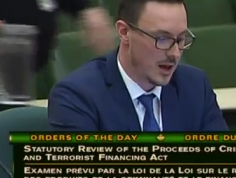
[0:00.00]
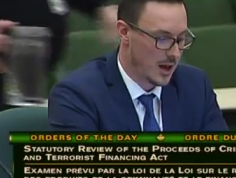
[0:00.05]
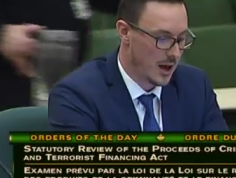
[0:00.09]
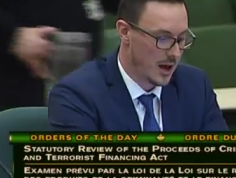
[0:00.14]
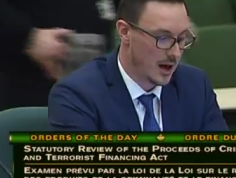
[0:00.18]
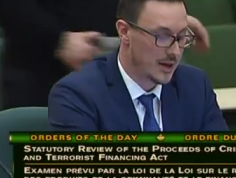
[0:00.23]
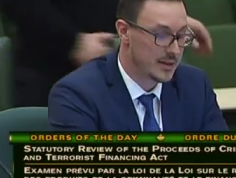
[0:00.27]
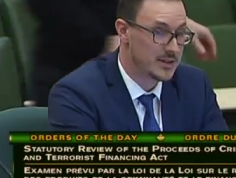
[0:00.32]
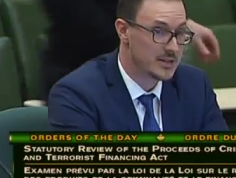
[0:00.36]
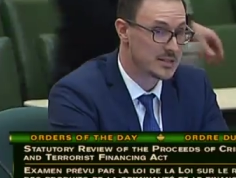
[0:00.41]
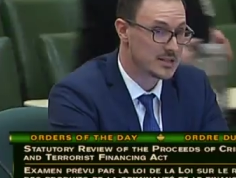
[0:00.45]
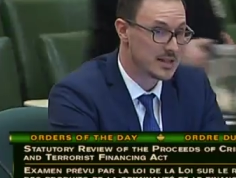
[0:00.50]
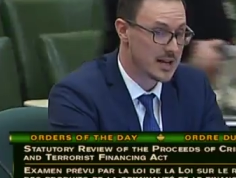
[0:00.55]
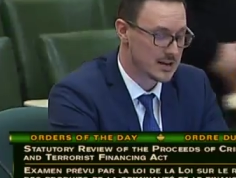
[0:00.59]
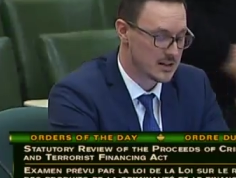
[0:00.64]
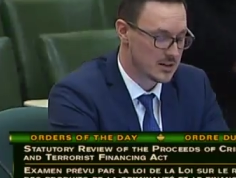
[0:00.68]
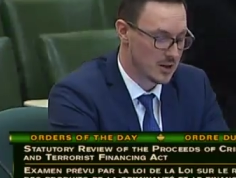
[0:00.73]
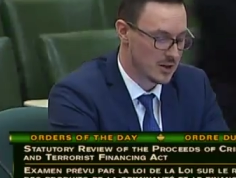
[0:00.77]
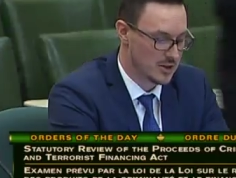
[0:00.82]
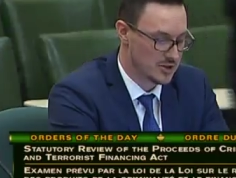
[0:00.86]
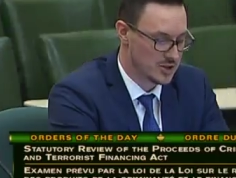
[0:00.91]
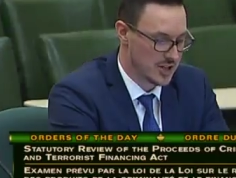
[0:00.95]
Uh, and this
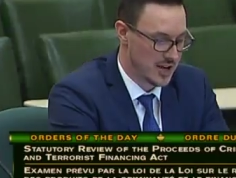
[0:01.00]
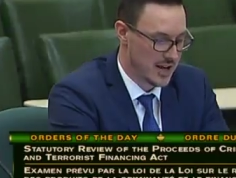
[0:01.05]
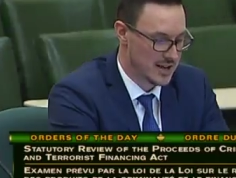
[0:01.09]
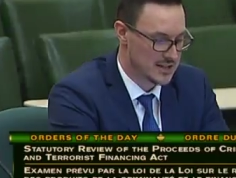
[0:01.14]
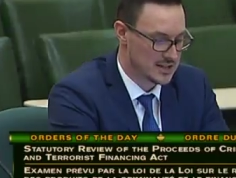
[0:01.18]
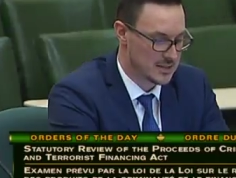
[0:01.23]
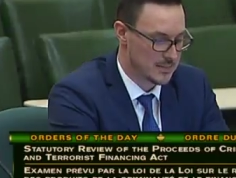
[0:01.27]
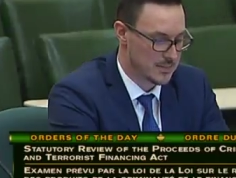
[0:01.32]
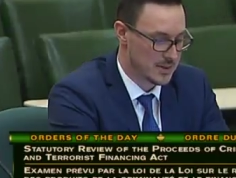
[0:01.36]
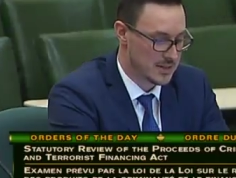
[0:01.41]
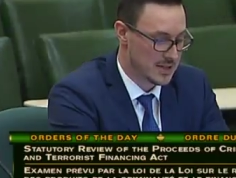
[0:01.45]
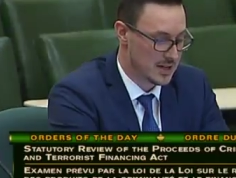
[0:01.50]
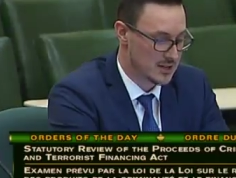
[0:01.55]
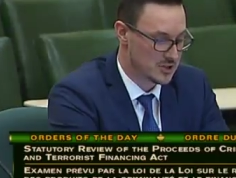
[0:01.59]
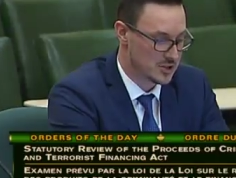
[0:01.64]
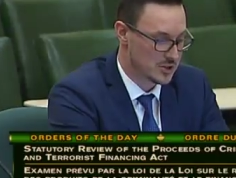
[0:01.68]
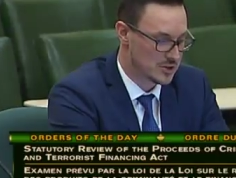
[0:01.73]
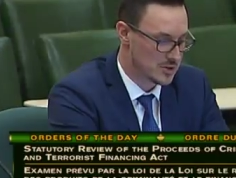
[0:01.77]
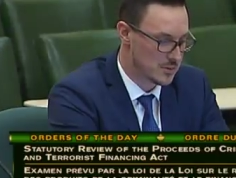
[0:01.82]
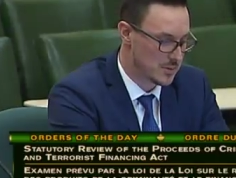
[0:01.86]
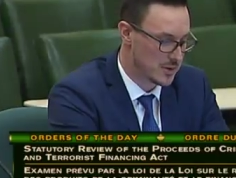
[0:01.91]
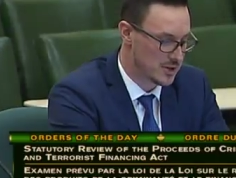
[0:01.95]
technology has the
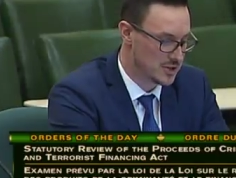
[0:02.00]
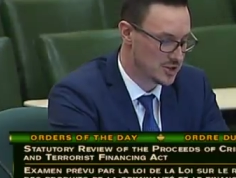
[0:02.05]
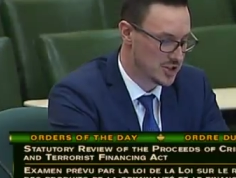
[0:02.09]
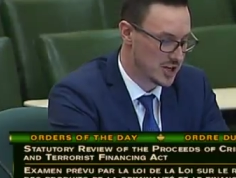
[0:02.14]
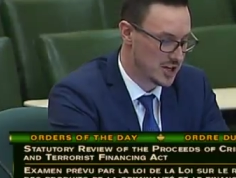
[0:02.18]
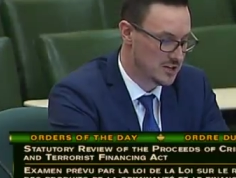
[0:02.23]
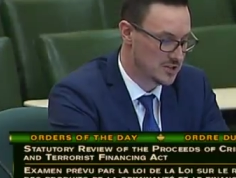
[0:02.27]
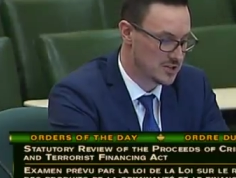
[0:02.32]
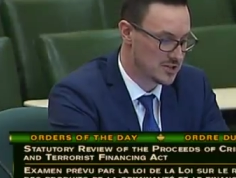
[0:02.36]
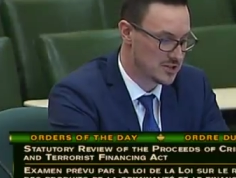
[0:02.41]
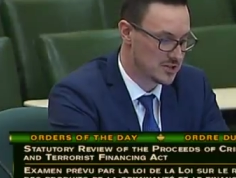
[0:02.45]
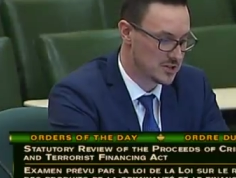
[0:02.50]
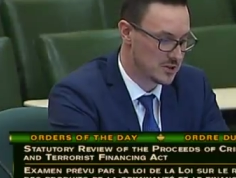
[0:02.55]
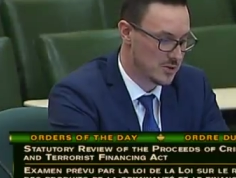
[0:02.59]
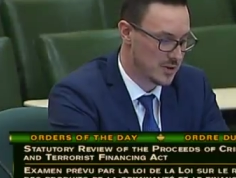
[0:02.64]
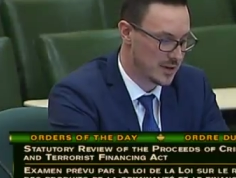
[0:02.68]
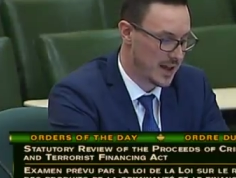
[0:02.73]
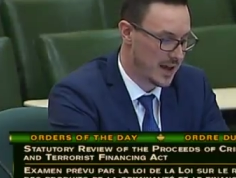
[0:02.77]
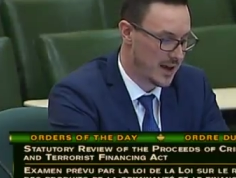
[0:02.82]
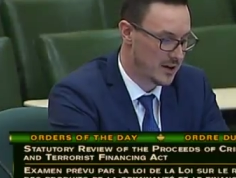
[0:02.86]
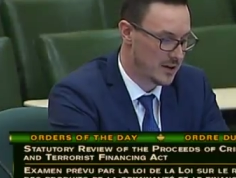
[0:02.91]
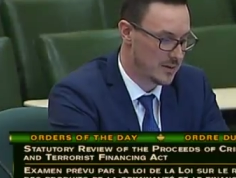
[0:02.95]
potential to bring changes to
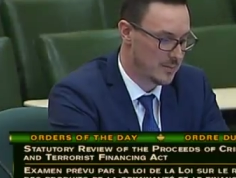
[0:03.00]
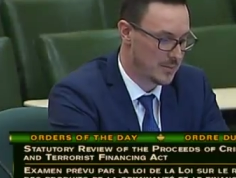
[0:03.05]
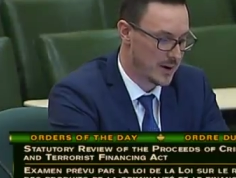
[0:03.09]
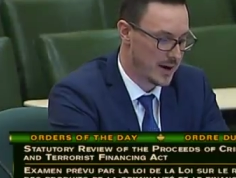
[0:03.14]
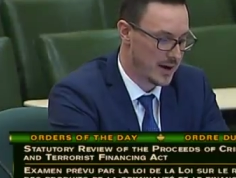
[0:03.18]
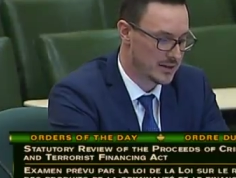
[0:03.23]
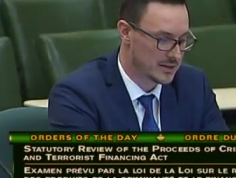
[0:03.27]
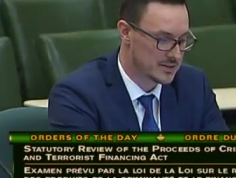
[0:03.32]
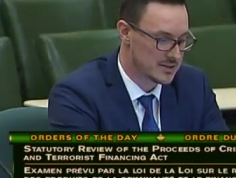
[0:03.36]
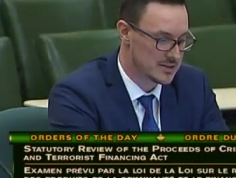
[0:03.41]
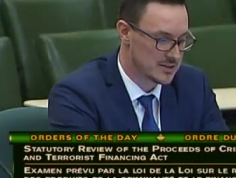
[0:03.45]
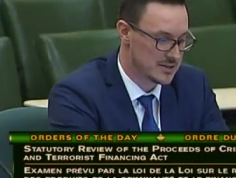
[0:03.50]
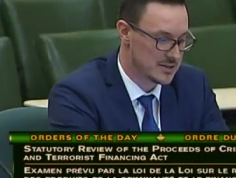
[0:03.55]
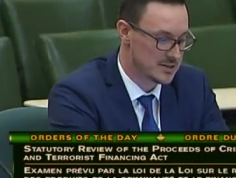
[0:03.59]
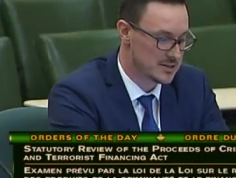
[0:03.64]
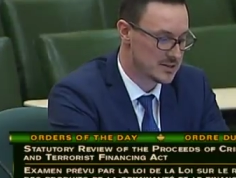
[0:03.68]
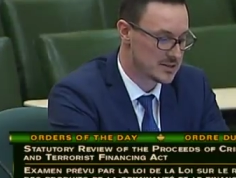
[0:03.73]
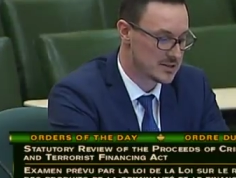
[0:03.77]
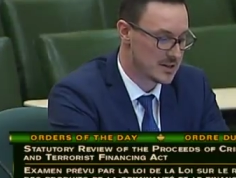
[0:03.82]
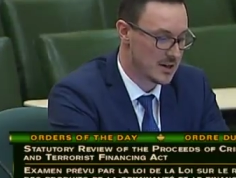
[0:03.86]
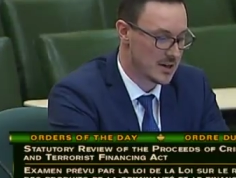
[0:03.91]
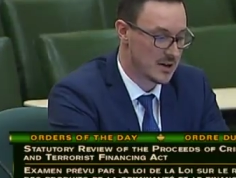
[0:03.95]
accounting
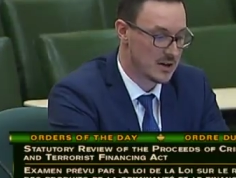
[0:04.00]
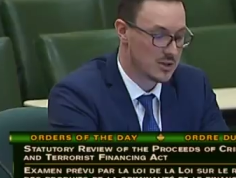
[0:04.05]
practices,